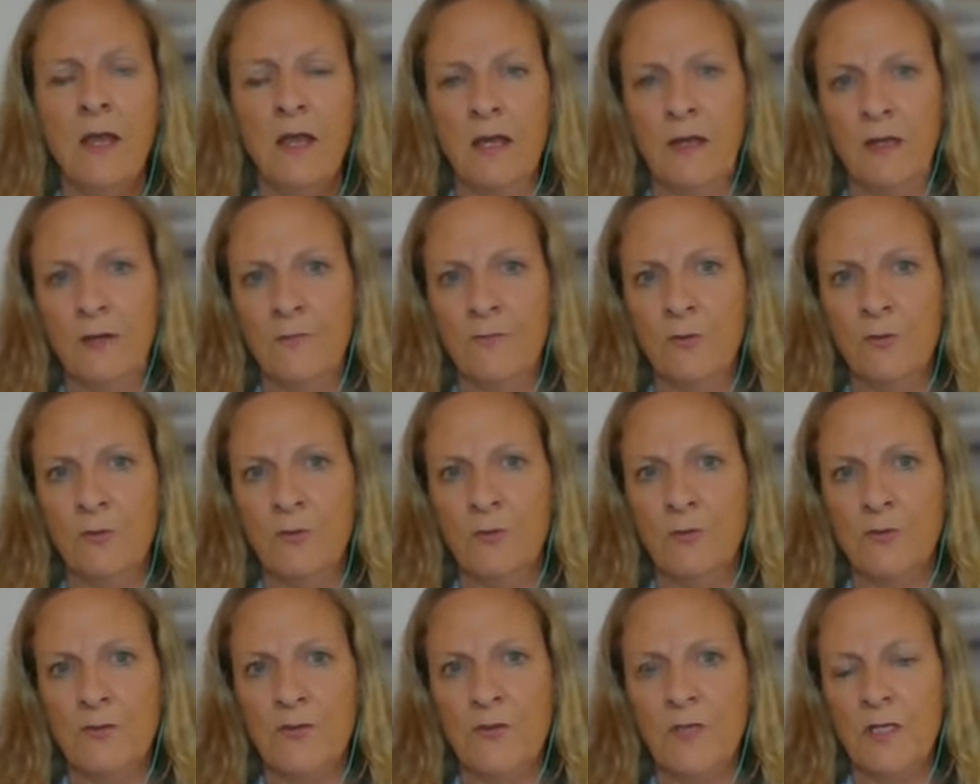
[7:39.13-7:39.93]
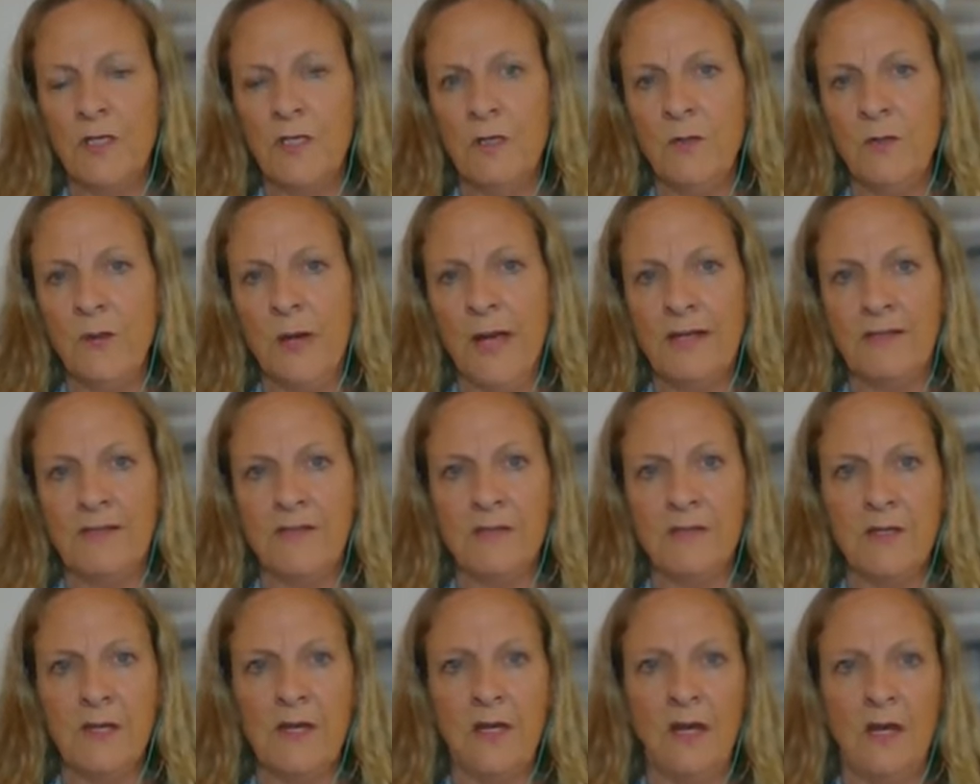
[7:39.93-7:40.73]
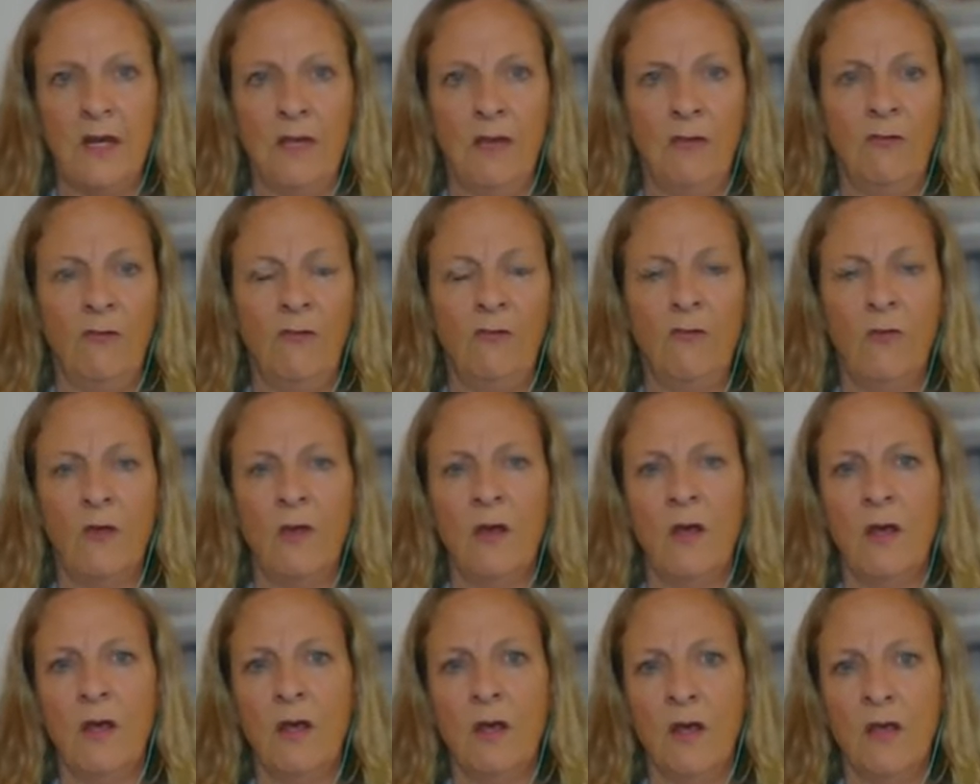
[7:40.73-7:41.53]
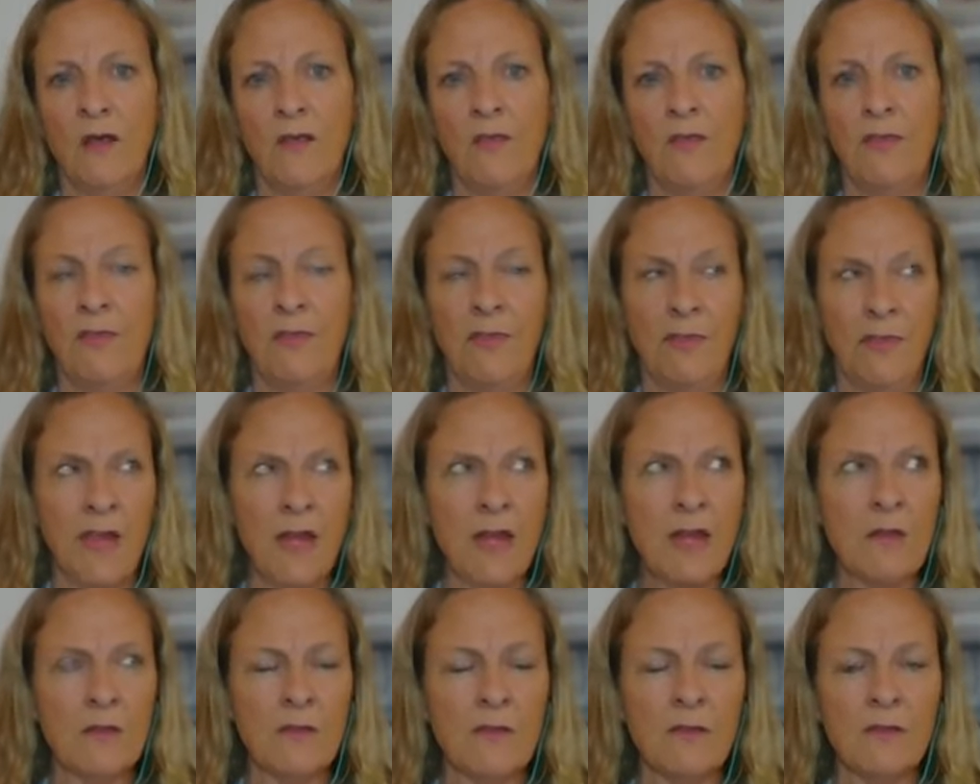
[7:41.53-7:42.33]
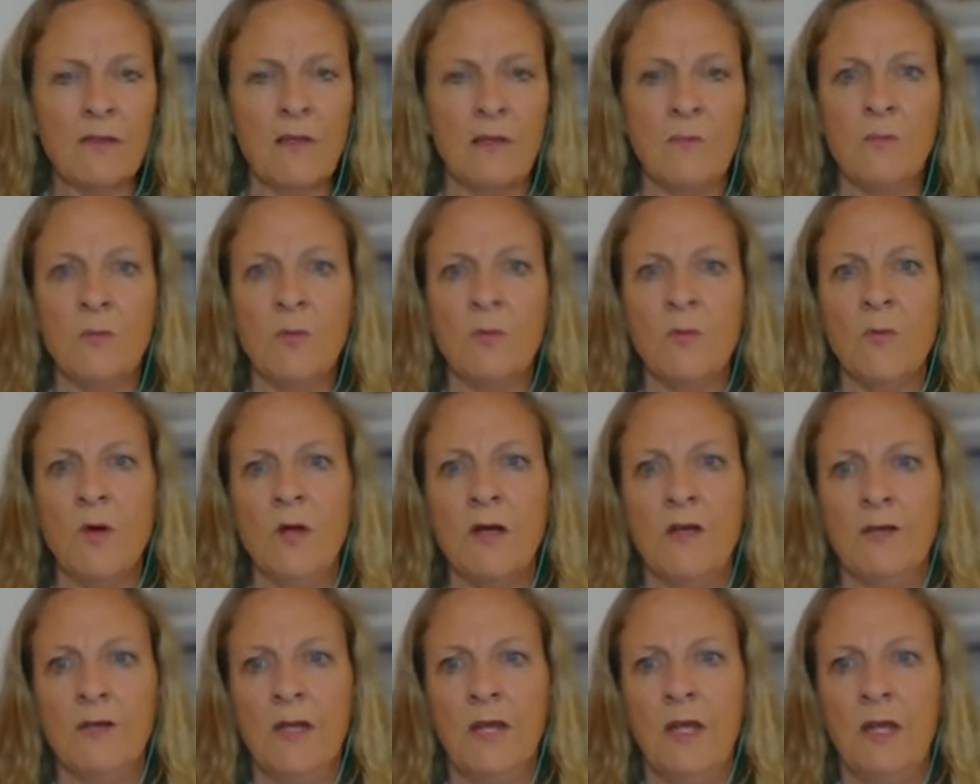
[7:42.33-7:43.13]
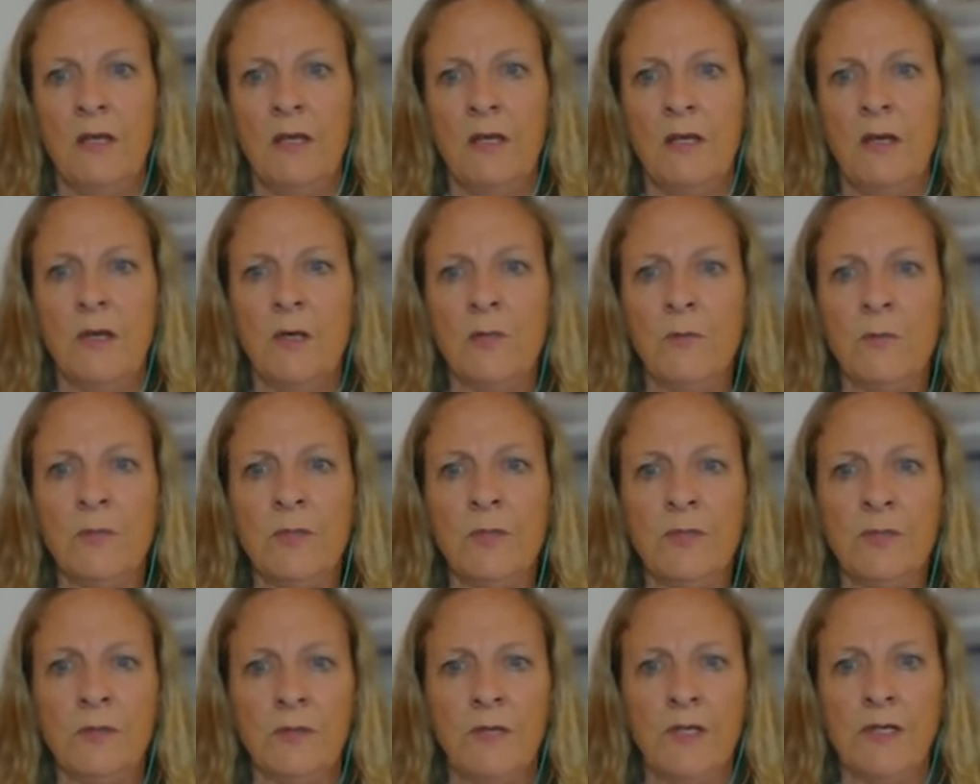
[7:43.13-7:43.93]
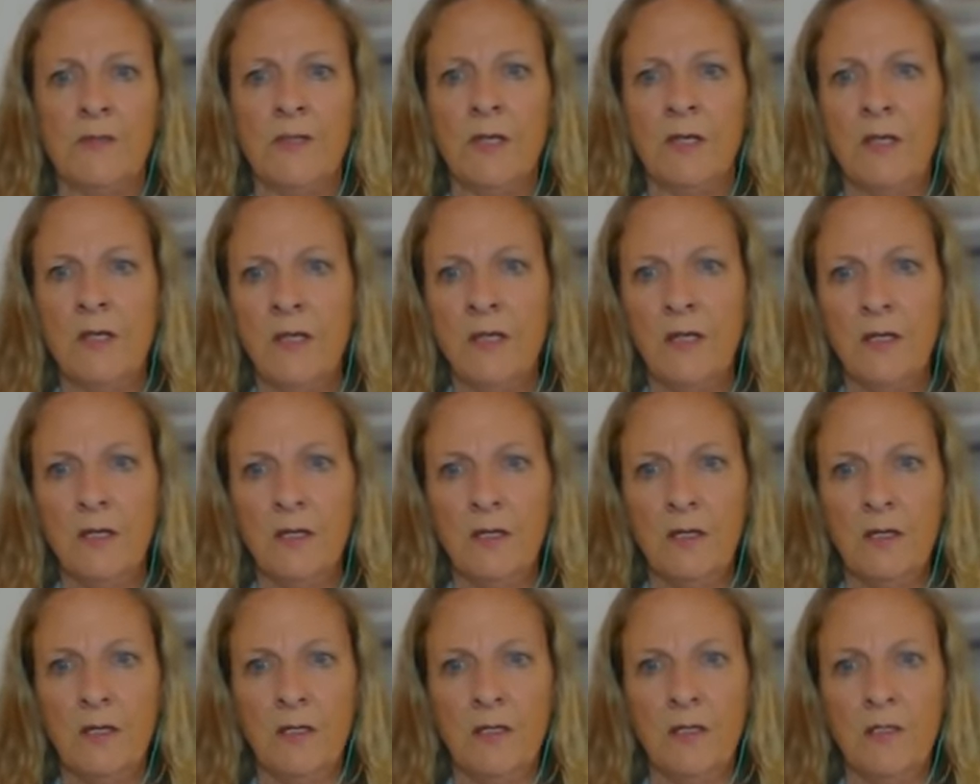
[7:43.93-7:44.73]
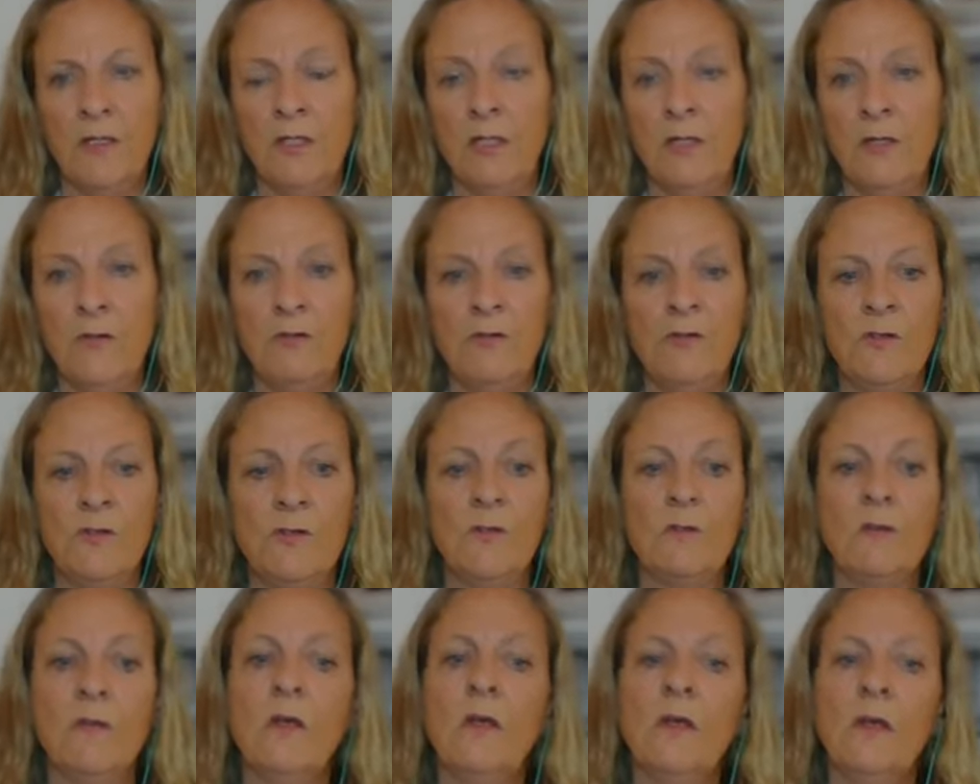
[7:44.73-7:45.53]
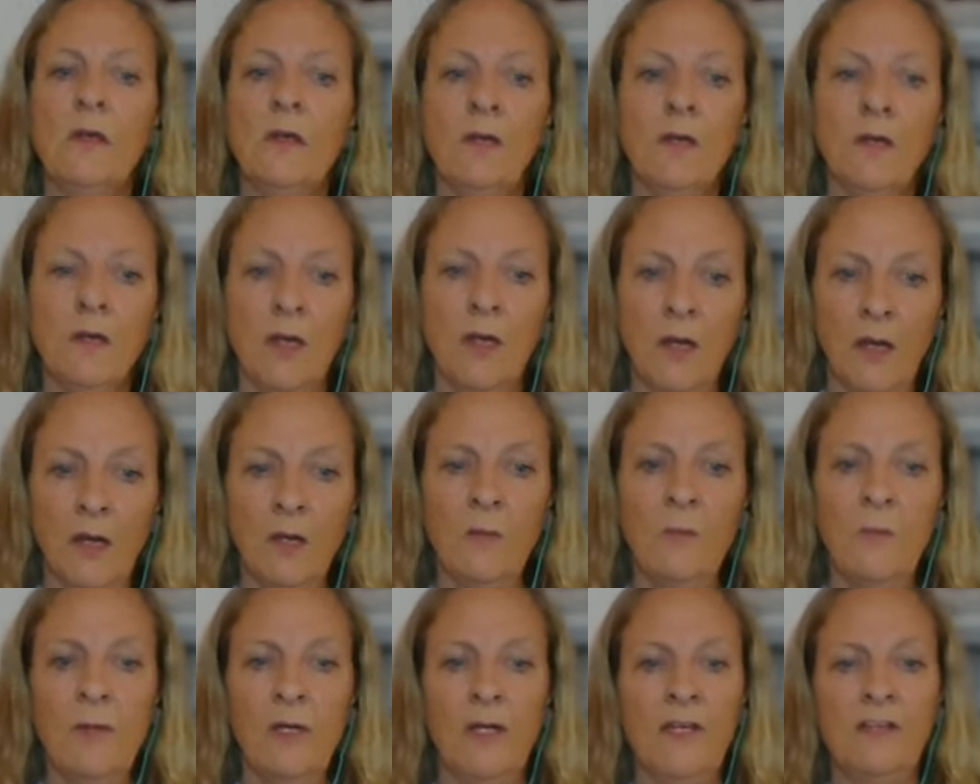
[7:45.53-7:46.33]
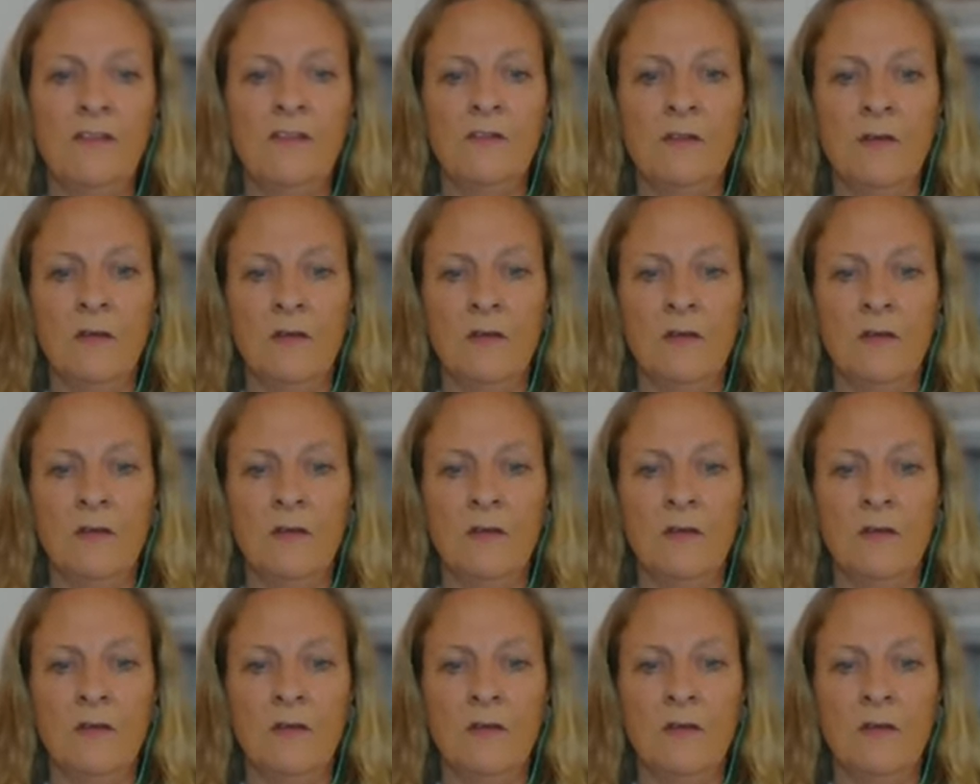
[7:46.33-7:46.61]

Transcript: And of course, the U.S. is, I think, the number one in opioid use globally.